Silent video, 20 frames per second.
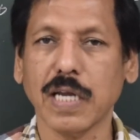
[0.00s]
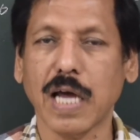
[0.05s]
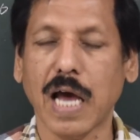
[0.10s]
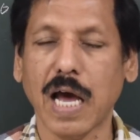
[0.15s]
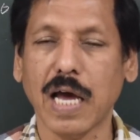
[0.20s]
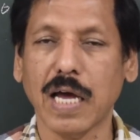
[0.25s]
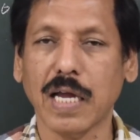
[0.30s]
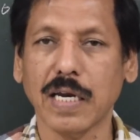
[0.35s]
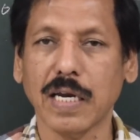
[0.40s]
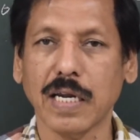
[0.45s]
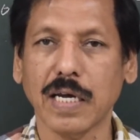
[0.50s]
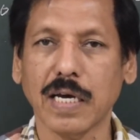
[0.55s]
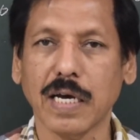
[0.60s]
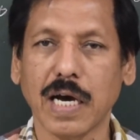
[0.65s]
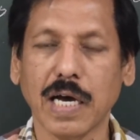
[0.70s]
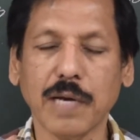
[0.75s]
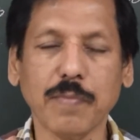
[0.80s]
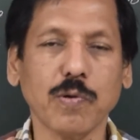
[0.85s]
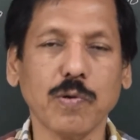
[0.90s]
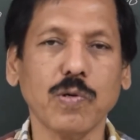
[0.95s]
and
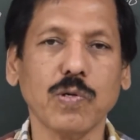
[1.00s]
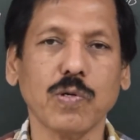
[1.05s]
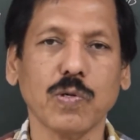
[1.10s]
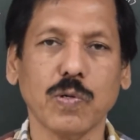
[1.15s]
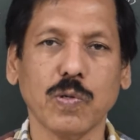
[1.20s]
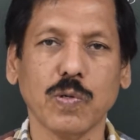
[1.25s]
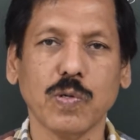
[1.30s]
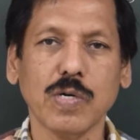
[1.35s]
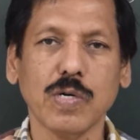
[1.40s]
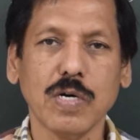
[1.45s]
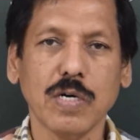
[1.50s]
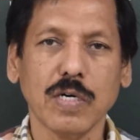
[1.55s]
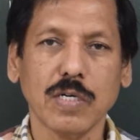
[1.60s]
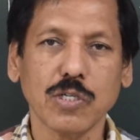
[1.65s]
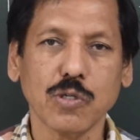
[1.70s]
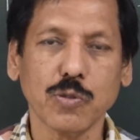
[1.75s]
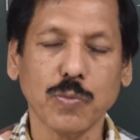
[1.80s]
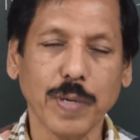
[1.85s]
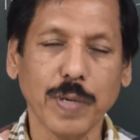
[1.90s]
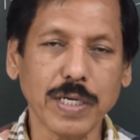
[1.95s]
I'm going to
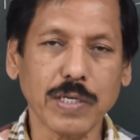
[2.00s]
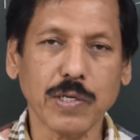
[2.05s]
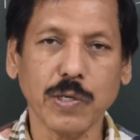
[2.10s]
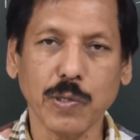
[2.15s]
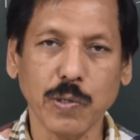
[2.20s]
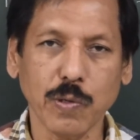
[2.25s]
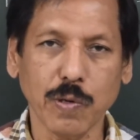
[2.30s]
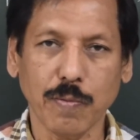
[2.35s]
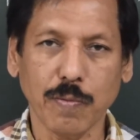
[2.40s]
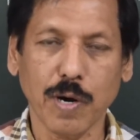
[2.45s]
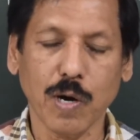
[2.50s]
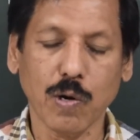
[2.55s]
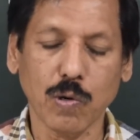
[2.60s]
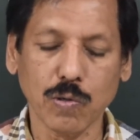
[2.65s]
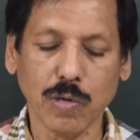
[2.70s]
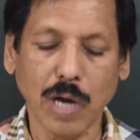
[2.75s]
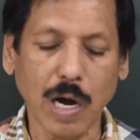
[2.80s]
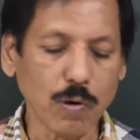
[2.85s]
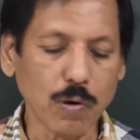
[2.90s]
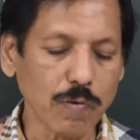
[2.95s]
speak to you
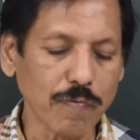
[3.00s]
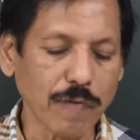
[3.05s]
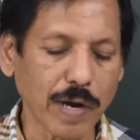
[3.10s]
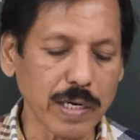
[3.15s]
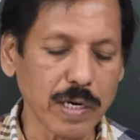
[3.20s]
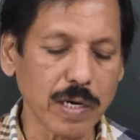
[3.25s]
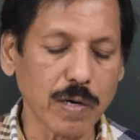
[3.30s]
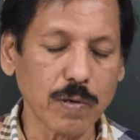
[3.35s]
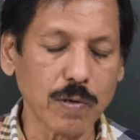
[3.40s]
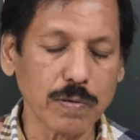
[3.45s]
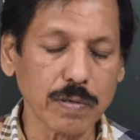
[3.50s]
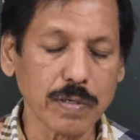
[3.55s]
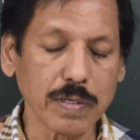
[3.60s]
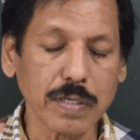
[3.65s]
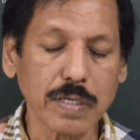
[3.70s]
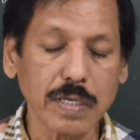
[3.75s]
about how to find out